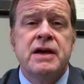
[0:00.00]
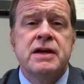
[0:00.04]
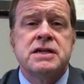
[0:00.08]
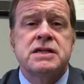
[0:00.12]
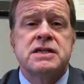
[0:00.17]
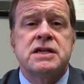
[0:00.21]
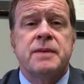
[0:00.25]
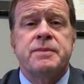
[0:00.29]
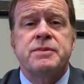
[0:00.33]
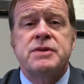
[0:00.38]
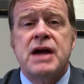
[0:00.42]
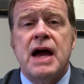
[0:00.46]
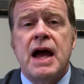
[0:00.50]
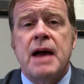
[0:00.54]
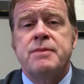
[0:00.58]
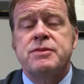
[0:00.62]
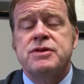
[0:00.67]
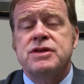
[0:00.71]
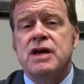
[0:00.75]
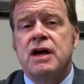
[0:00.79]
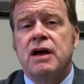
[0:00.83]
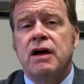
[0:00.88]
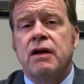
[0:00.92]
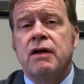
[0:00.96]

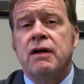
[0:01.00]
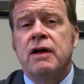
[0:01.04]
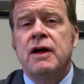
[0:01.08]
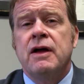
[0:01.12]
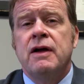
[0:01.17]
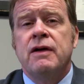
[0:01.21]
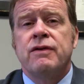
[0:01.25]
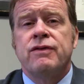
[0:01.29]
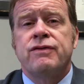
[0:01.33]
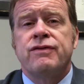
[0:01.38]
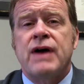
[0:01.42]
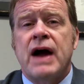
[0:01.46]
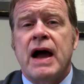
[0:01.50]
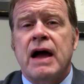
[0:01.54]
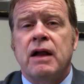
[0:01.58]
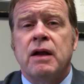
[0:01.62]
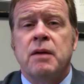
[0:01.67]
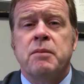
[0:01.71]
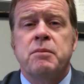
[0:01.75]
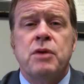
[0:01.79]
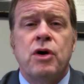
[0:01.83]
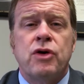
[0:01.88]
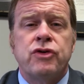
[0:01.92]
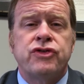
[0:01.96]
Sometimes they'll file
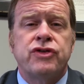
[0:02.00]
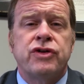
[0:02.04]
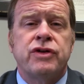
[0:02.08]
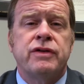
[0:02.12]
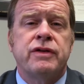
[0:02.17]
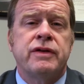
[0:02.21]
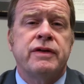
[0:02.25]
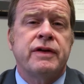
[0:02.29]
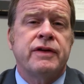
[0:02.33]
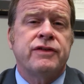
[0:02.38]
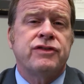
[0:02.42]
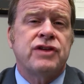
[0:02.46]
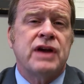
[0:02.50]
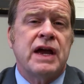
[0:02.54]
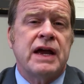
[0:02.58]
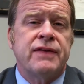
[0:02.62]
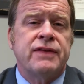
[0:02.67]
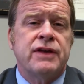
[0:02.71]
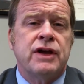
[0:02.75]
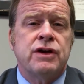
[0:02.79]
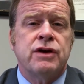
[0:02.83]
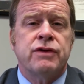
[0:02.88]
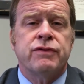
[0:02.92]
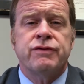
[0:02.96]
a motion saying
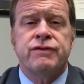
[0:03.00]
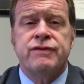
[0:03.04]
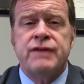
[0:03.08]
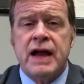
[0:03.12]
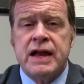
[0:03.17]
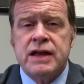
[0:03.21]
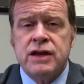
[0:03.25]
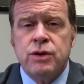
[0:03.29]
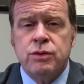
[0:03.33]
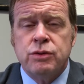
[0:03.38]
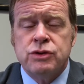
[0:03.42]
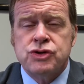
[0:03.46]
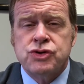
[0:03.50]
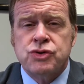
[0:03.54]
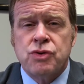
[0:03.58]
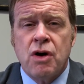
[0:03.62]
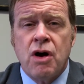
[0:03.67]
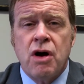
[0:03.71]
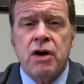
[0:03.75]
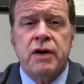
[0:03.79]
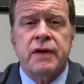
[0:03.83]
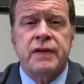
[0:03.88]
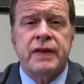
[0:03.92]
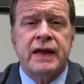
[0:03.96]
that your venue is
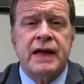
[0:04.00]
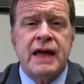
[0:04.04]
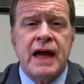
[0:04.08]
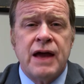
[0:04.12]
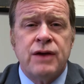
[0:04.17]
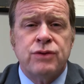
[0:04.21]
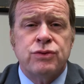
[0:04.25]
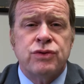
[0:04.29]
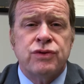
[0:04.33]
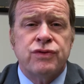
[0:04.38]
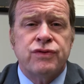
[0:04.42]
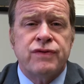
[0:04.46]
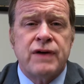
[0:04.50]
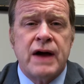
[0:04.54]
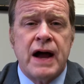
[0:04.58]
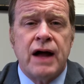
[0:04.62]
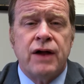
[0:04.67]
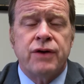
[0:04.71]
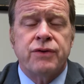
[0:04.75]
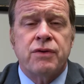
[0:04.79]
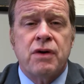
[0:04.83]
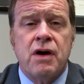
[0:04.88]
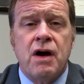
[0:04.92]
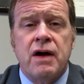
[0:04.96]
wrong or the case was
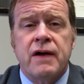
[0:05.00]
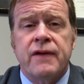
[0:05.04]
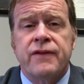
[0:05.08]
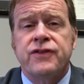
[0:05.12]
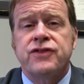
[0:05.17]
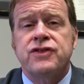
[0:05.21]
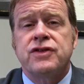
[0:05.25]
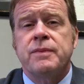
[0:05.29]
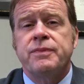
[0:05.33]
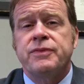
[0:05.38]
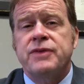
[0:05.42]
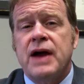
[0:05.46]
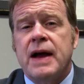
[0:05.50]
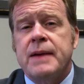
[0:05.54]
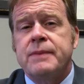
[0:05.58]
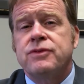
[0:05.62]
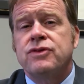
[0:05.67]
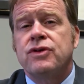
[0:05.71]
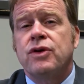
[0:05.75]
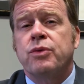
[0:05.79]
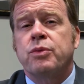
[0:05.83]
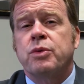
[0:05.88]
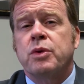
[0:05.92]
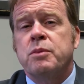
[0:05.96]
filed wrong. Sometimes
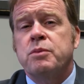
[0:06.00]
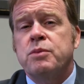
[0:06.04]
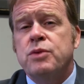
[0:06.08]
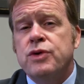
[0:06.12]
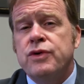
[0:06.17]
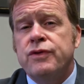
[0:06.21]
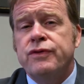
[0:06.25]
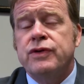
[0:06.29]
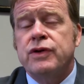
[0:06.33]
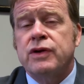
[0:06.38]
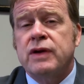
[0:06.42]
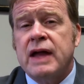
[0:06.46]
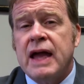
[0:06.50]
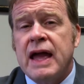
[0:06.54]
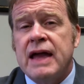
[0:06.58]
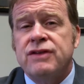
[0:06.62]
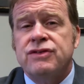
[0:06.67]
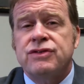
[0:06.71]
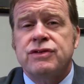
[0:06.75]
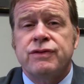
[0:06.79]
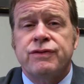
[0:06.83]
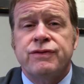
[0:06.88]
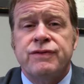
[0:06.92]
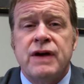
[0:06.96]
they'll remove your
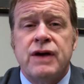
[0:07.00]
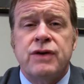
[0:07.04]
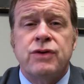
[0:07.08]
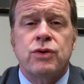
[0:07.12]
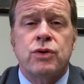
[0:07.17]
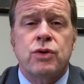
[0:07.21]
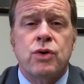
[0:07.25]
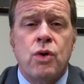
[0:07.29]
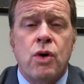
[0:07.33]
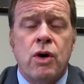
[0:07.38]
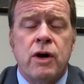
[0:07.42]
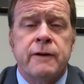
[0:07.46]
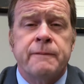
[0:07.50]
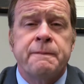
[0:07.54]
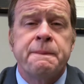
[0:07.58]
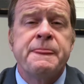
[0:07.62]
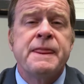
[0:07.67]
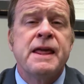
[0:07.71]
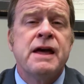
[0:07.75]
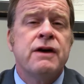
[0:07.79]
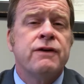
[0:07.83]
case to federal court.